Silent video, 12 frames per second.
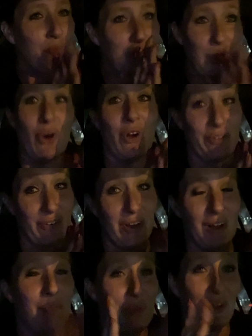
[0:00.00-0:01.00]
Beautiful,
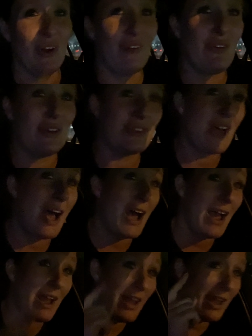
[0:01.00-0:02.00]
beautiful. So
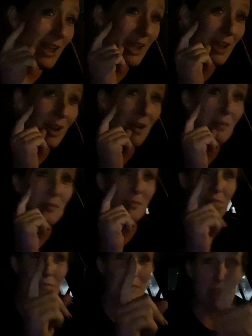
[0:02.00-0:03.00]
I
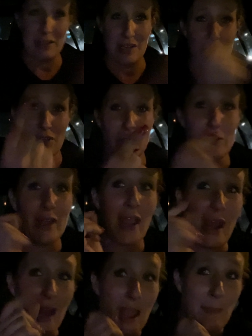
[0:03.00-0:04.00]
am. I did a Yui,
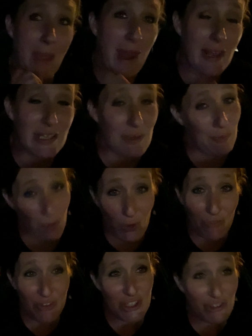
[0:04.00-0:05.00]
and I'm heading to
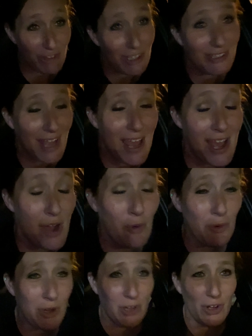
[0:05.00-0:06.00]
Bonefish Grill now.
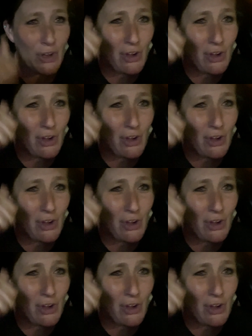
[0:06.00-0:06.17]
Woohoo!